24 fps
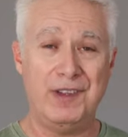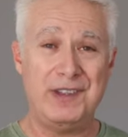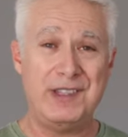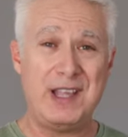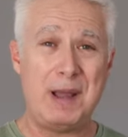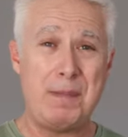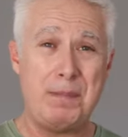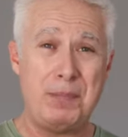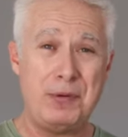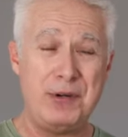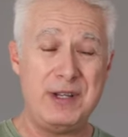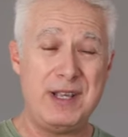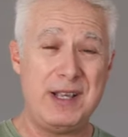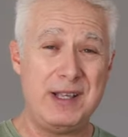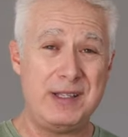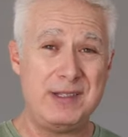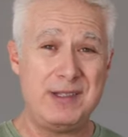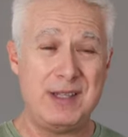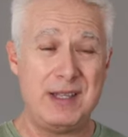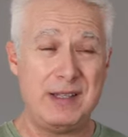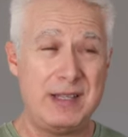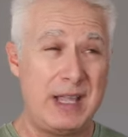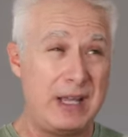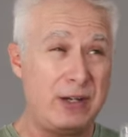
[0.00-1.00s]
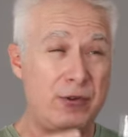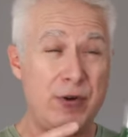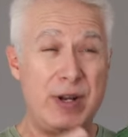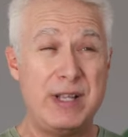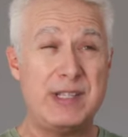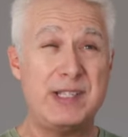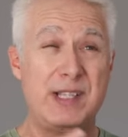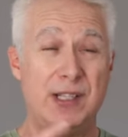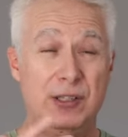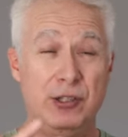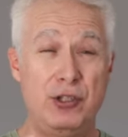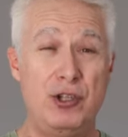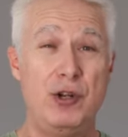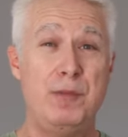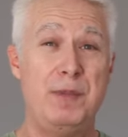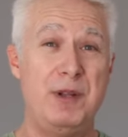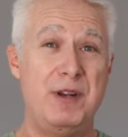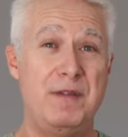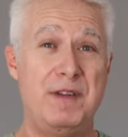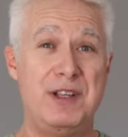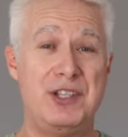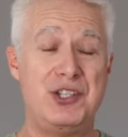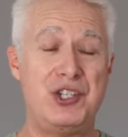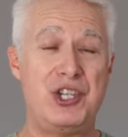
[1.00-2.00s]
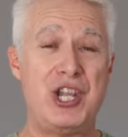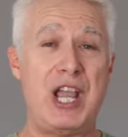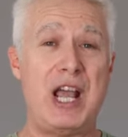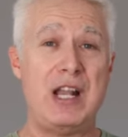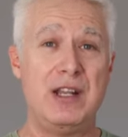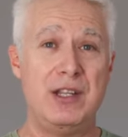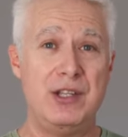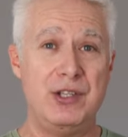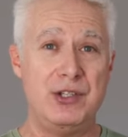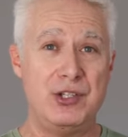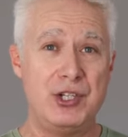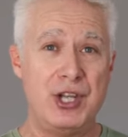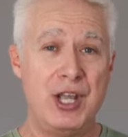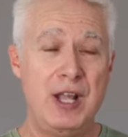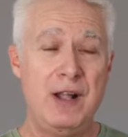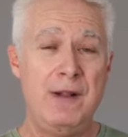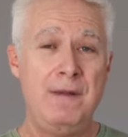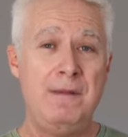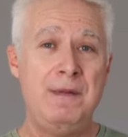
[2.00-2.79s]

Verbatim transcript: And that, create, that creates a little bit of a challenge.